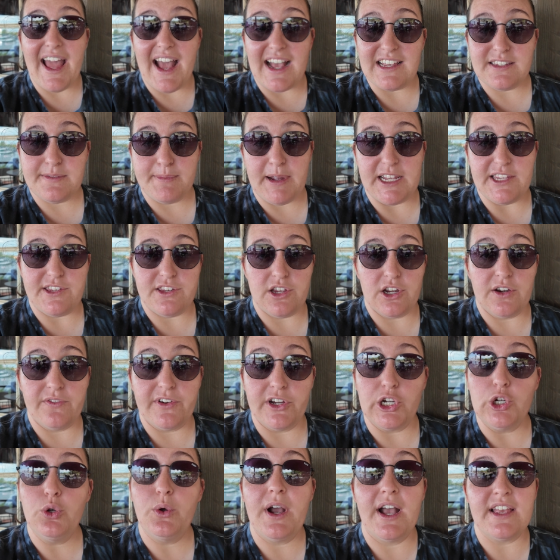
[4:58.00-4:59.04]
asked my
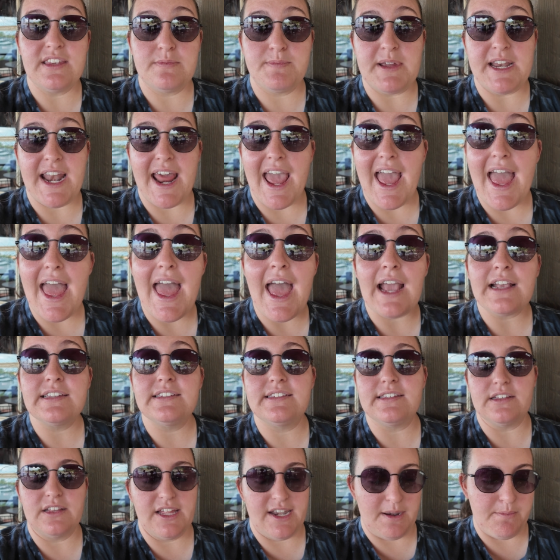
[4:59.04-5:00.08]
server, who has been
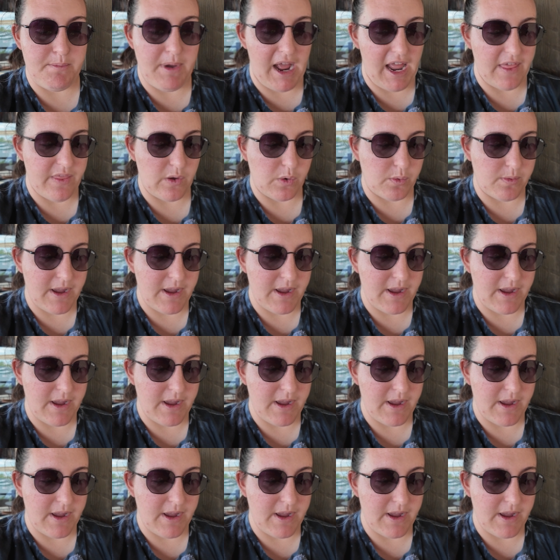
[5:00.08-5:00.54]
excellent, by the